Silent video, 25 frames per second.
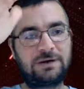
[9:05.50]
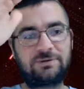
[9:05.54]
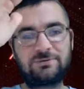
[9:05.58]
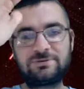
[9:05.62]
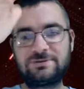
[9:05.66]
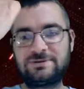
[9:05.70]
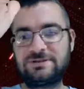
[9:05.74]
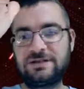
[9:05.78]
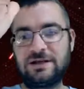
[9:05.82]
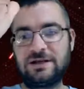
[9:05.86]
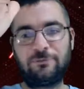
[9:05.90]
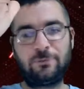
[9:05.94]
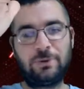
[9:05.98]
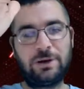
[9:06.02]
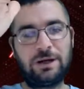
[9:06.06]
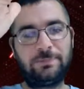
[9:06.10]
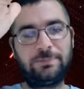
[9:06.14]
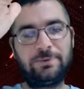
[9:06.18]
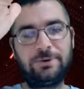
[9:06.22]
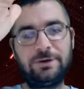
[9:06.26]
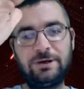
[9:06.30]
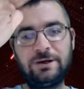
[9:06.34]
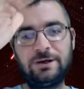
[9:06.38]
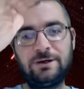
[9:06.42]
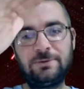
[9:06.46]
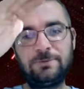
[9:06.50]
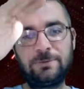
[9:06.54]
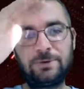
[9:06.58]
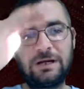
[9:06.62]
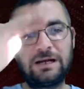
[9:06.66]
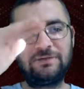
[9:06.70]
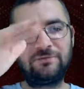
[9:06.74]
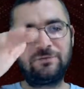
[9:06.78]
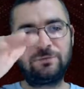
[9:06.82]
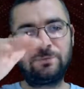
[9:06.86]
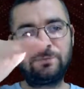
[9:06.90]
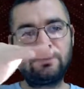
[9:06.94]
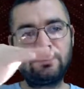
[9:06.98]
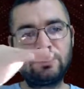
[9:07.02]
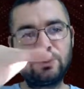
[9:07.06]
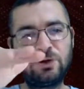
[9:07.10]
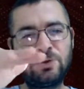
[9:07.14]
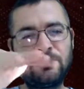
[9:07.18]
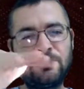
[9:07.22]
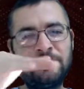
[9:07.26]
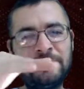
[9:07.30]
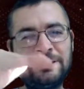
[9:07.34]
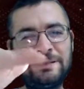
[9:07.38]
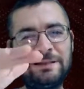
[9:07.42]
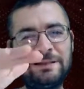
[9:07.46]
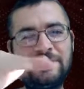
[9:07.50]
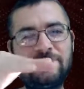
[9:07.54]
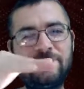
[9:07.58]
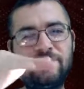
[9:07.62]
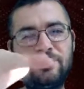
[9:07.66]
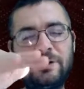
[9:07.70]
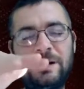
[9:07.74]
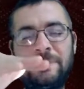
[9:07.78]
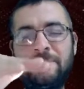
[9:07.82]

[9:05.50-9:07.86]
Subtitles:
stuff way up here. We're gonna have a little mid-level.